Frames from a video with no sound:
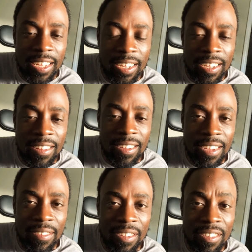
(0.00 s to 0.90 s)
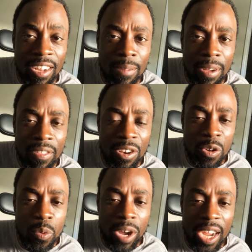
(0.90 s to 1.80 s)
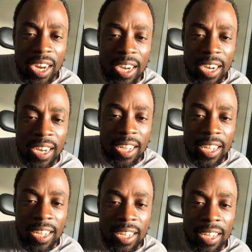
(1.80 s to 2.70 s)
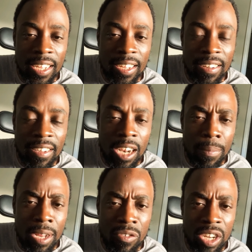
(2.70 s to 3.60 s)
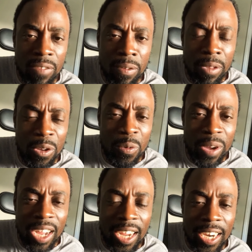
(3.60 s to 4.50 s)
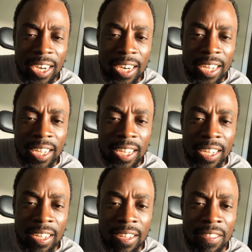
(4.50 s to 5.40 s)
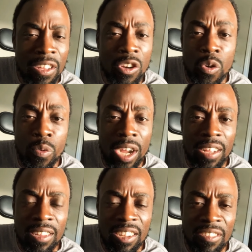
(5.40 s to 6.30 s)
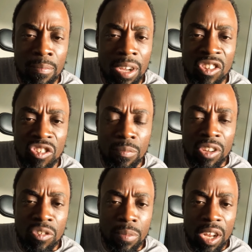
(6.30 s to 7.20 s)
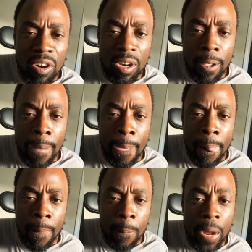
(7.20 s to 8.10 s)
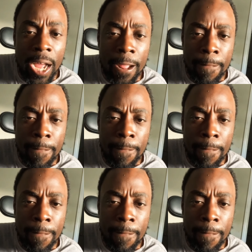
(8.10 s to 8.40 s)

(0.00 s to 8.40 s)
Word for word: Continue. It's all about the new wine. It's all about drinking from the new wine. The new wine tastes much, much better. Why?